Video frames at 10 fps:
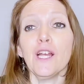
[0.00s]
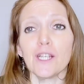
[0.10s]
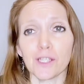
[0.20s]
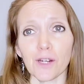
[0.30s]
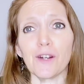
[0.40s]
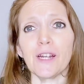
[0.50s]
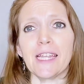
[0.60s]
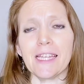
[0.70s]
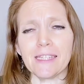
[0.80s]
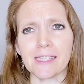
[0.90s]
So
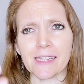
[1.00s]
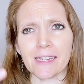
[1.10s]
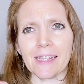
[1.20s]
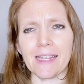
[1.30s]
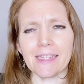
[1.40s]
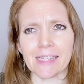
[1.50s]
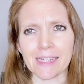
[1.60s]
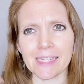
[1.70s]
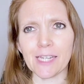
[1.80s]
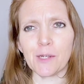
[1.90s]
he's he's
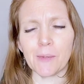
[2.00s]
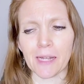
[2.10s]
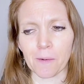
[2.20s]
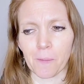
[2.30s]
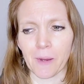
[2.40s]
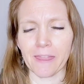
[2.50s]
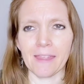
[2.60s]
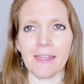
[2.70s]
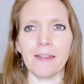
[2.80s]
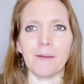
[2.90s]
continuing with
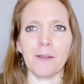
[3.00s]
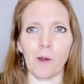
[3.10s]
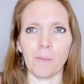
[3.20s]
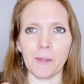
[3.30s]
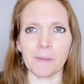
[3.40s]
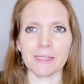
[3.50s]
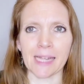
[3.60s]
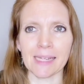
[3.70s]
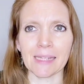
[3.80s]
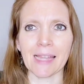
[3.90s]
the you know people
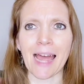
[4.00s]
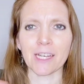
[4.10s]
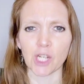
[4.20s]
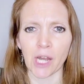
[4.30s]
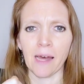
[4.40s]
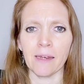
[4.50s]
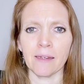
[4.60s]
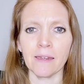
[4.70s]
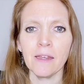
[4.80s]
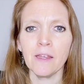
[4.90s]
tend to latch
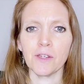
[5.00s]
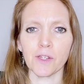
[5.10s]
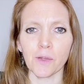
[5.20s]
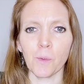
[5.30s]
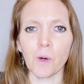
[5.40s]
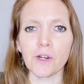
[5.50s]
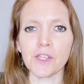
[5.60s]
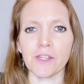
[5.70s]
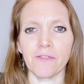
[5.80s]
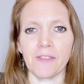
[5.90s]
on to the
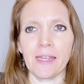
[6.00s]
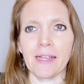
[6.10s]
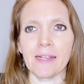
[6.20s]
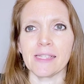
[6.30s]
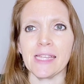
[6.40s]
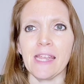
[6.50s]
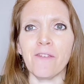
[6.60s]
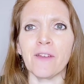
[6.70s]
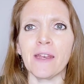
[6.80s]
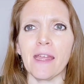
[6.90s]
worst of things
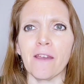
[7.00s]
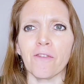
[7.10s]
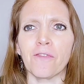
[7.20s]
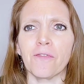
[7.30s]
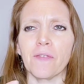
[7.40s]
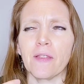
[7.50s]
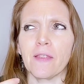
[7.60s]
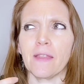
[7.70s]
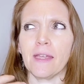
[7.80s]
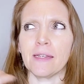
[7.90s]
even if
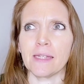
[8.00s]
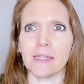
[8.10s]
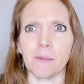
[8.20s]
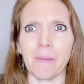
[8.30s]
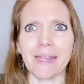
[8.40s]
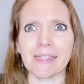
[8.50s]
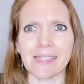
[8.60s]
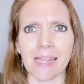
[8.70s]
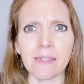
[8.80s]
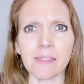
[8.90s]
it doesn't make
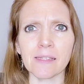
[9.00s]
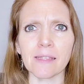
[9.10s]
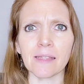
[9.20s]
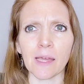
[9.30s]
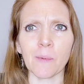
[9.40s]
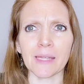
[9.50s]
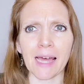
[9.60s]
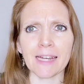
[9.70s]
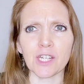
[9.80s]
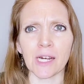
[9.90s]
sense that they would
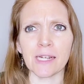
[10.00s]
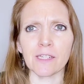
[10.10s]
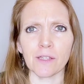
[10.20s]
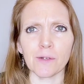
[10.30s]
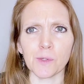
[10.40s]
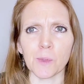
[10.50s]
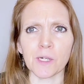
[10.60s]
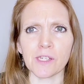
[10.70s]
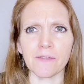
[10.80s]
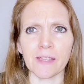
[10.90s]
latch on to those
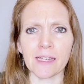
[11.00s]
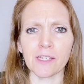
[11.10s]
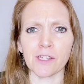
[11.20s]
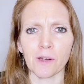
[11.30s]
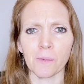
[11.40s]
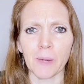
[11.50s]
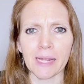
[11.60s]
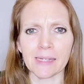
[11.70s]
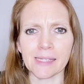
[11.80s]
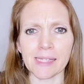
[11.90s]
worst of things, you know,
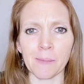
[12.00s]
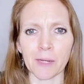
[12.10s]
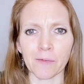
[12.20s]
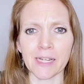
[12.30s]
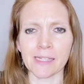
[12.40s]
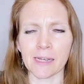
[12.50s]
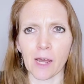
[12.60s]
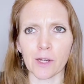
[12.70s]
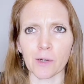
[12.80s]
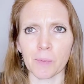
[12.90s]
by seeming reason
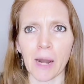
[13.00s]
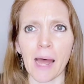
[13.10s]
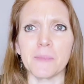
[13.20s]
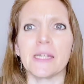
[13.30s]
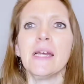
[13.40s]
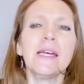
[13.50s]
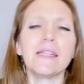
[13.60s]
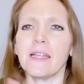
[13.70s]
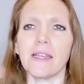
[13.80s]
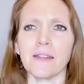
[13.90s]
underpropped.
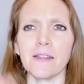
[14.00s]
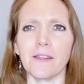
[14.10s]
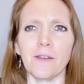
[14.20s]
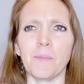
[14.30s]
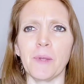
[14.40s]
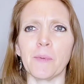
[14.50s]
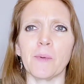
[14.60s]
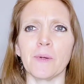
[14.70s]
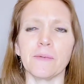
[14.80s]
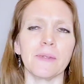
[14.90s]
Eh, people
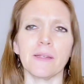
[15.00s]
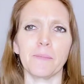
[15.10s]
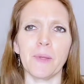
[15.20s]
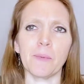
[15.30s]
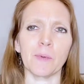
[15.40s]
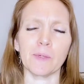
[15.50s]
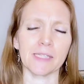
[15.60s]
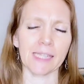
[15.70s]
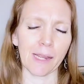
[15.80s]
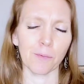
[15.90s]
will people will
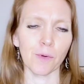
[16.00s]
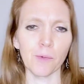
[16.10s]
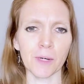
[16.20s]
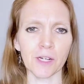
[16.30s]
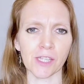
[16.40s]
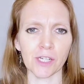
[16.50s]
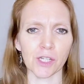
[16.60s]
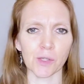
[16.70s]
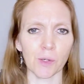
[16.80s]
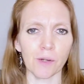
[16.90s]
take rumors and
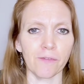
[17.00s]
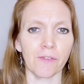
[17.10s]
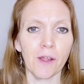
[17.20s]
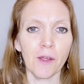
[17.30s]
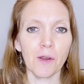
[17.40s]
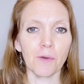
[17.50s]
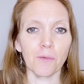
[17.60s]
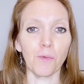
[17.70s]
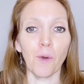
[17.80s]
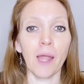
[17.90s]
just sort of
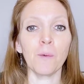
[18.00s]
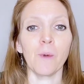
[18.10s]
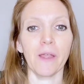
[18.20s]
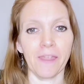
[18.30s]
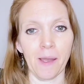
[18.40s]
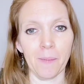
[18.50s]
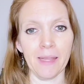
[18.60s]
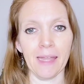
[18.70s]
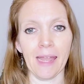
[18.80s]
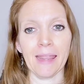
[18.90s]
run with them
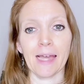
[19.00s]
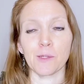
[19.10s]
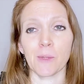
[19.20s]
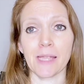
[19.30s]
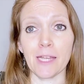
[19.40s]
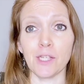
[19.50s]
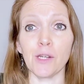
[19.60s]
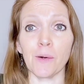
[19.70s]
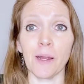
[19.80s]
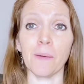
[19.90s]
and, and that's what they
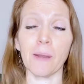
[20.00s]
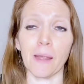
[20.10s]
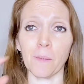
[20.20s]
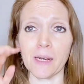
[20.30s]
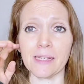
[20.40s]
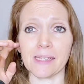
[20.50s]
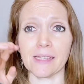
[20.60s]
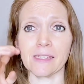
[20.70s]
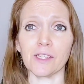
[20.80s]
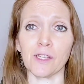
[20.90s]
do. And and what he
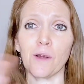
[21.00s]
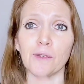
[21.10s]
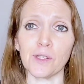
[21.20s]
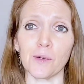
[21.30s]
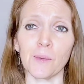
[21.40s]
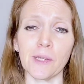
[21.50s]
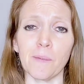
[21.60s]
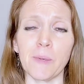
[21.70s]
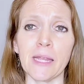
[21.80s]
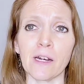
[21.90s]
says is, you know, Sir
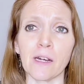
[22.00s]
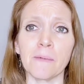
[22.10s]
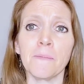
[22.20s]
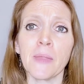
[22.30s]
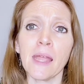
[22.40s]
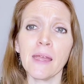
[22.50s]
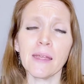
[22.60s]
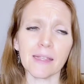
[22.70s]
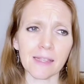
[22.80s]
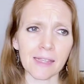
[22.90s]
William Peter,
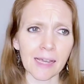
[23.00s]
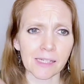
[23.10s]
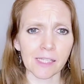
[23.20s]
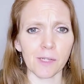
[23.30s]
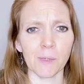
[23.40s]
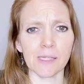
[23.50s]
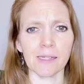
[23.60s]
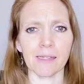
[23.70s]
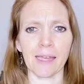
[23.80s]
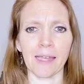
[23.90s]
yes, he
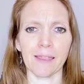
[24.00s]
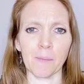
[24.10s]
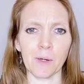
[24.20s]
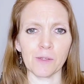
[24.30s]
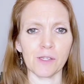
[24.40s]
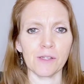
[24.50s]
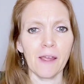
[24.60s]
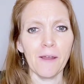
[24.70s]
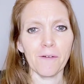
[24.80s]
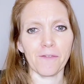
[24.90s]
wasn't like the most
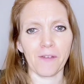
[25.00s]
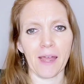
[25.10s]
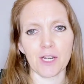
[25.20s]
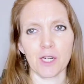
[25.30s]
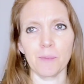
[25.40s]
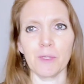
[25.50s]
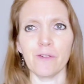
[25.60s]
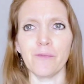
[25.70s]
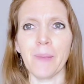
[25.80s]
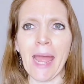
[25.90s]
fashionable
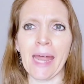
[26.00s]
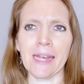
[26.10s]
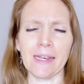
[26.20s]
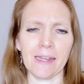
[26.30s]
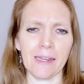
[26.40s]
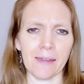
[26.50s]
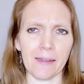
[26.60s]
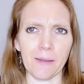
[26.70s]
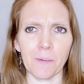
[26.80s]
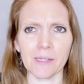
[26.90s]
of man and
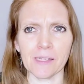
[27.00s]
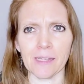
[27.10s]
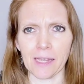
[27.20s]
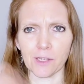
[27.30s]
he, he wasn't like